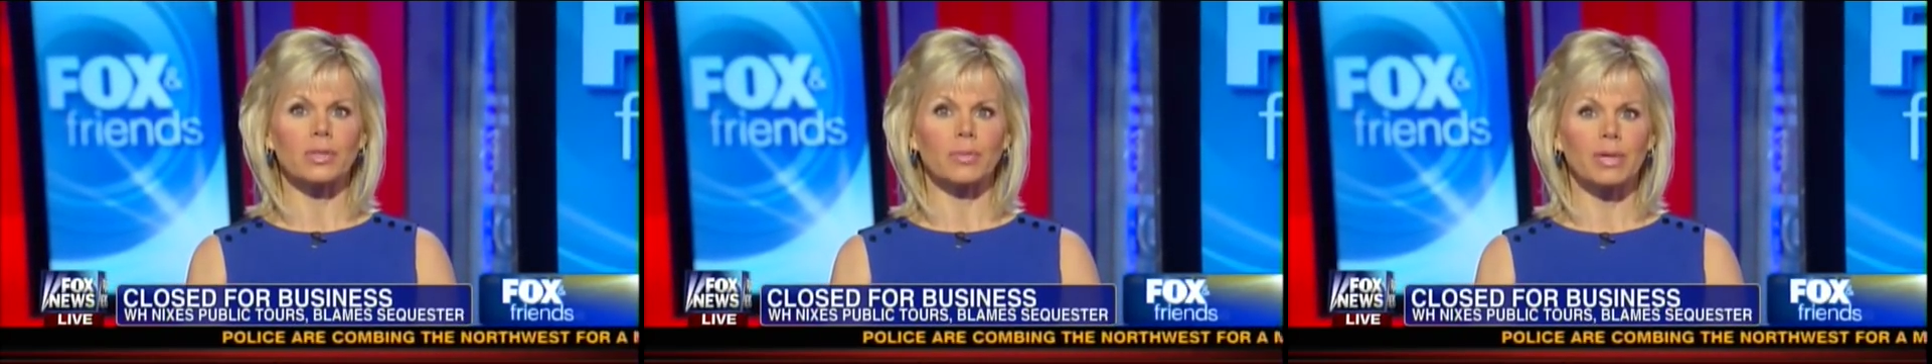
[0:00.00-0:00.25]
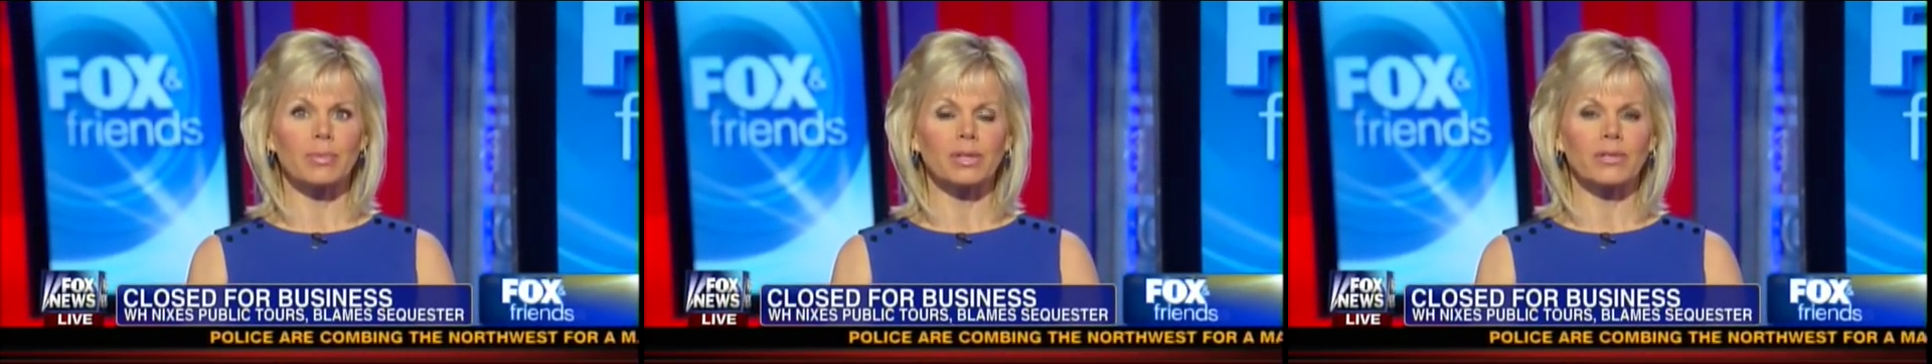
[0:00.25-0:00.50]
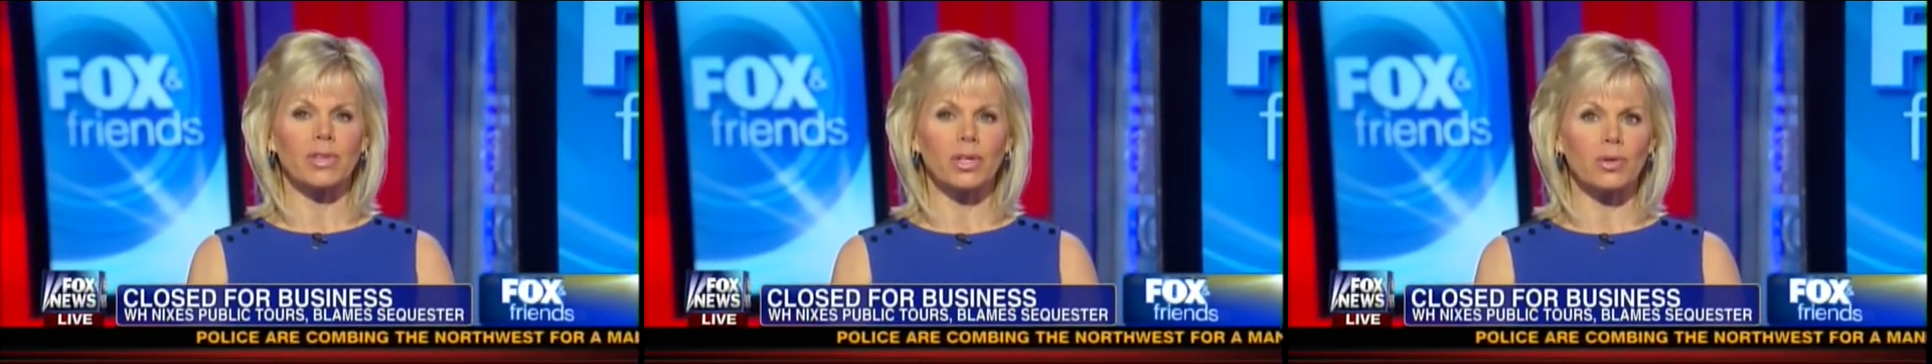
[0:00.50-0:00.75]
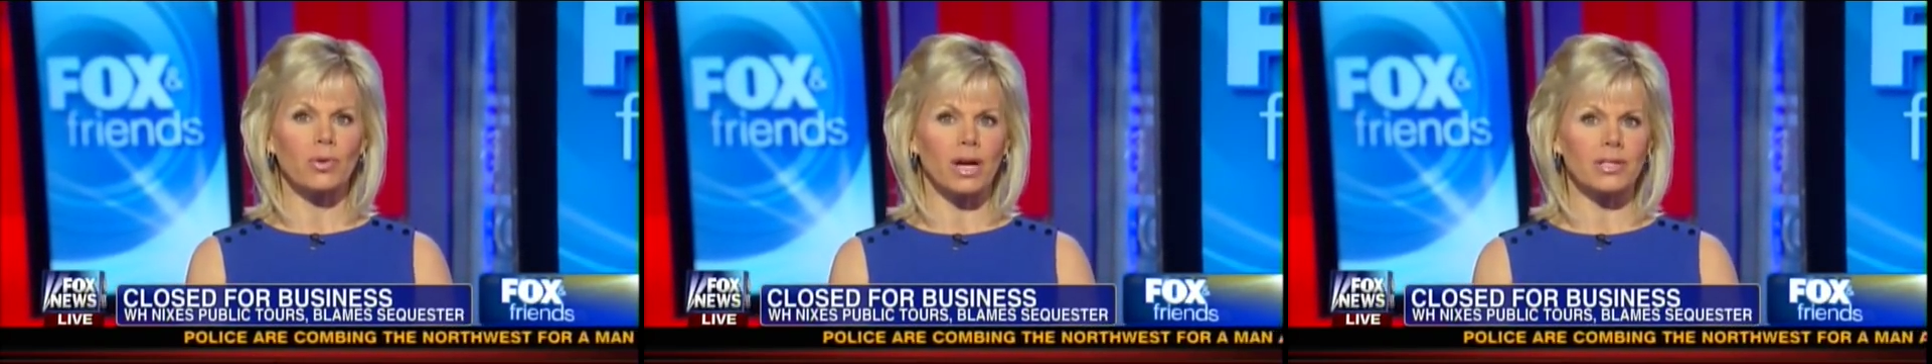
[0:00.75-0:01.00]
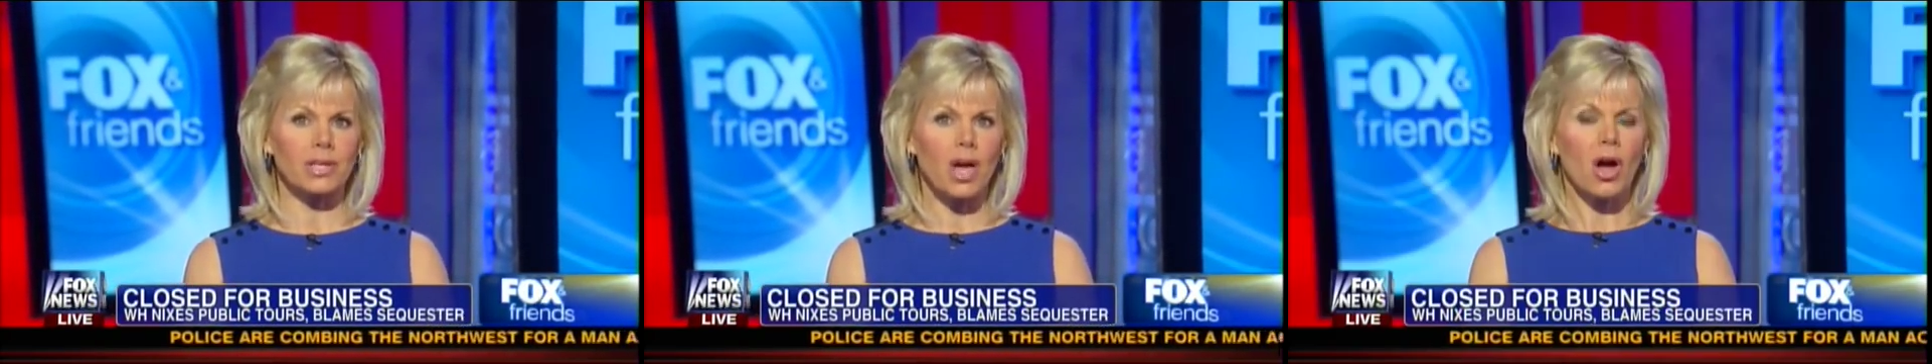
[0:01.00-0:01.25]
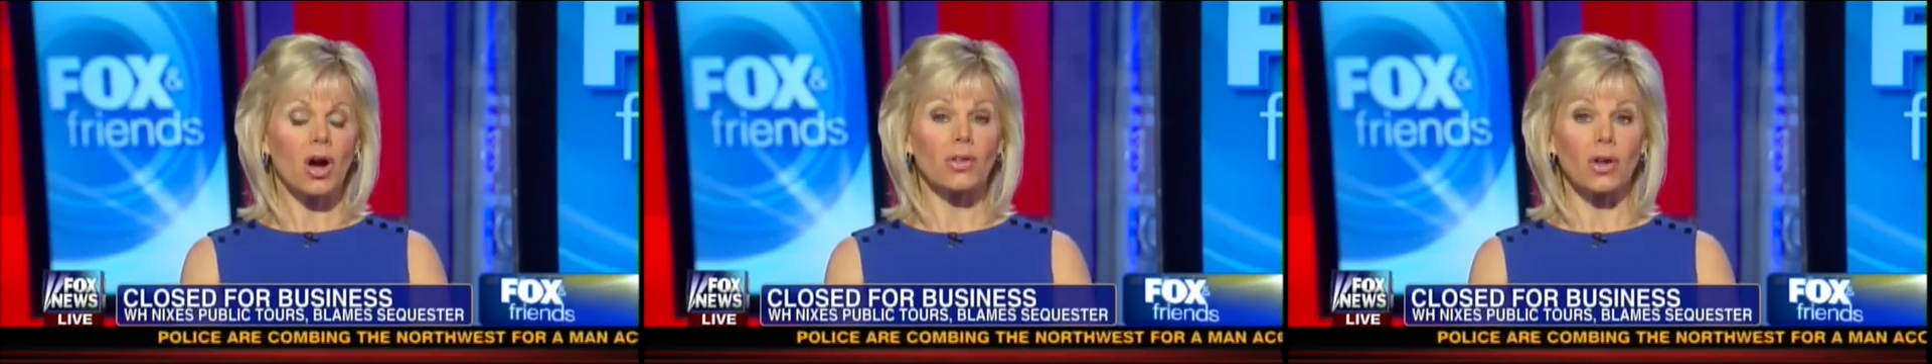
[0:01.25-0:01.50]
The people of the U.S.
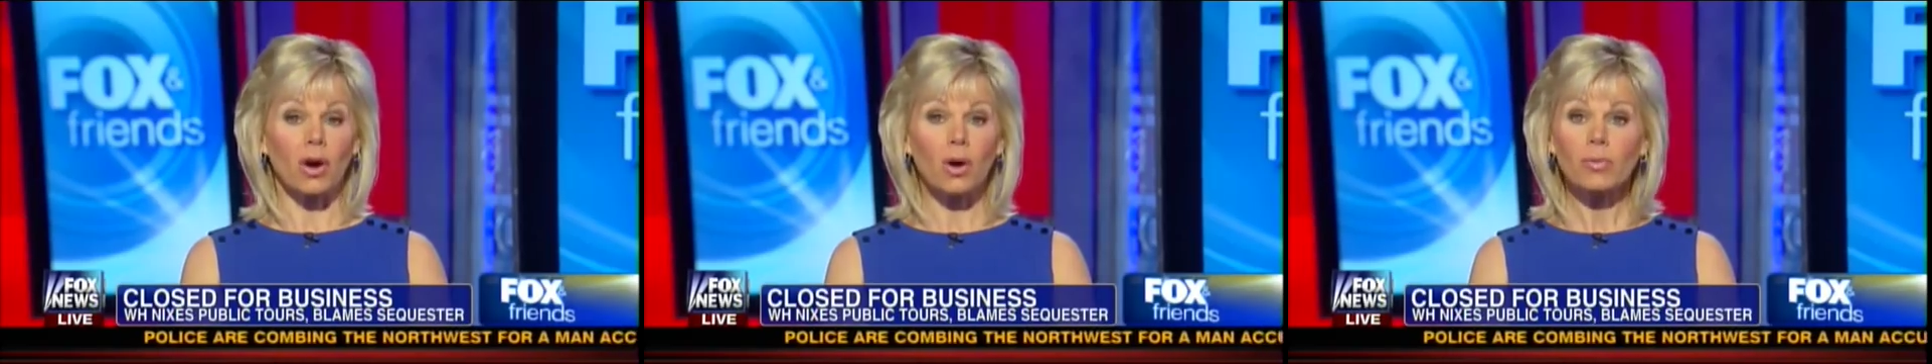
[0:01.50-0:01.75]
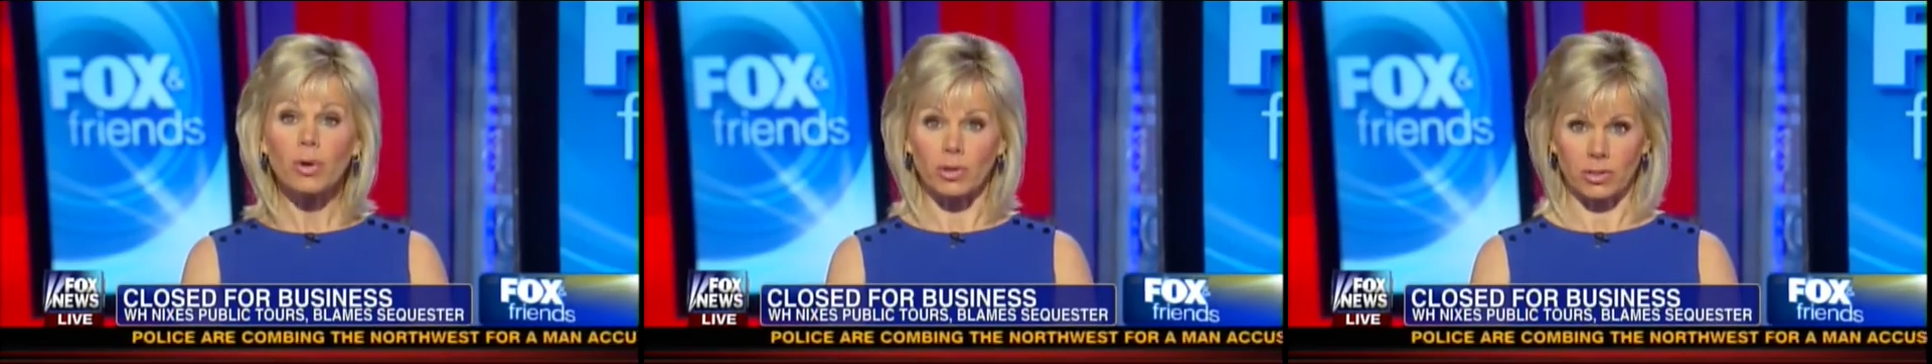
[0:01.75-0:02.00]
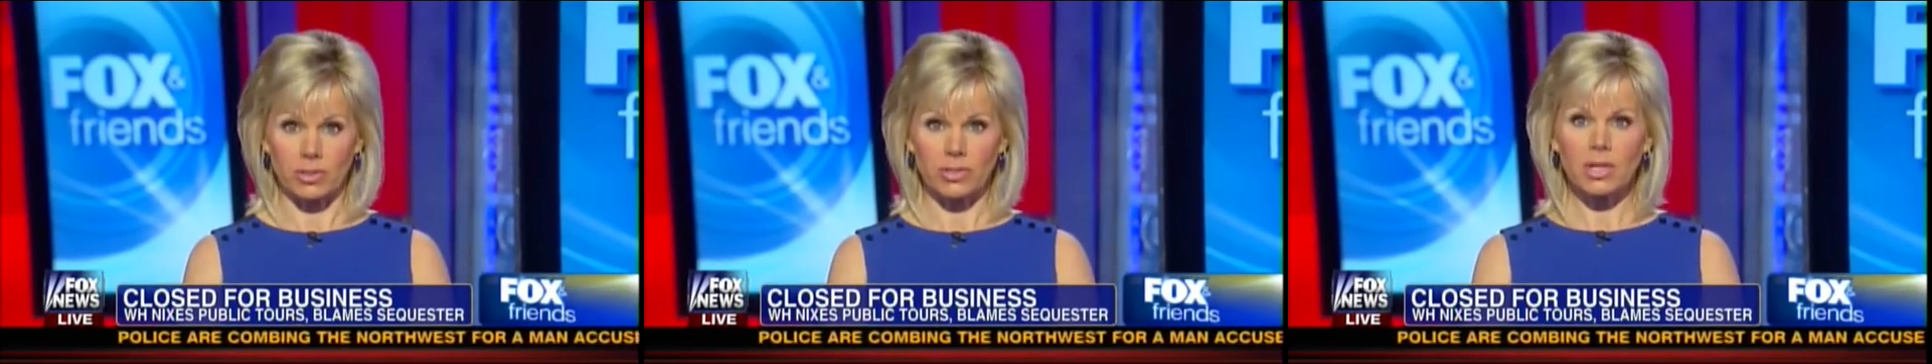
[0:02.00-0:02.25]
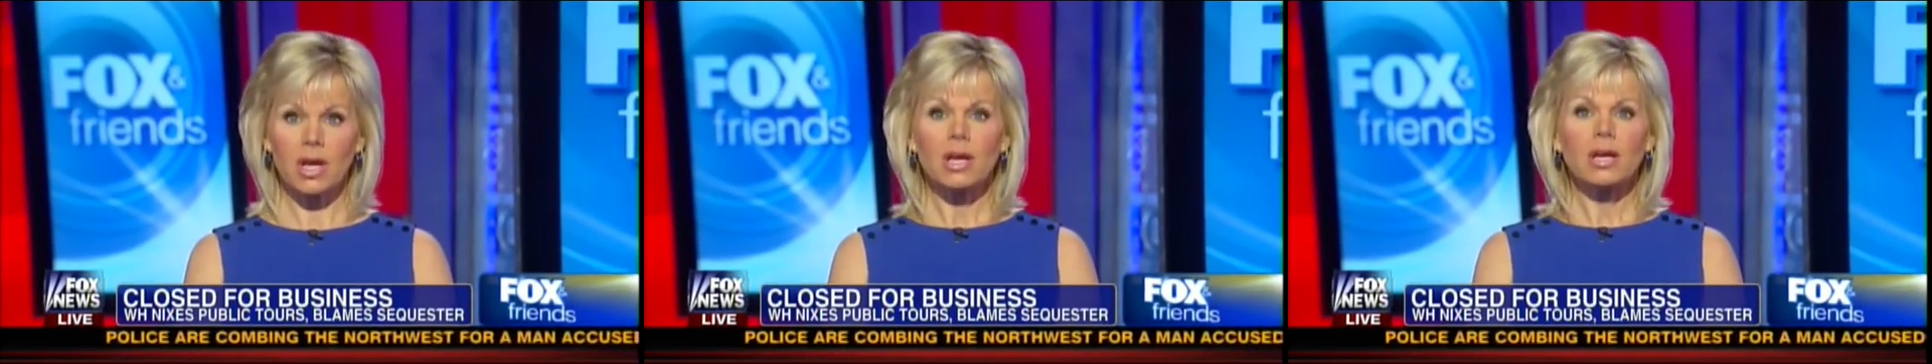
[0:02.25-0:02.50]
are the homeowners.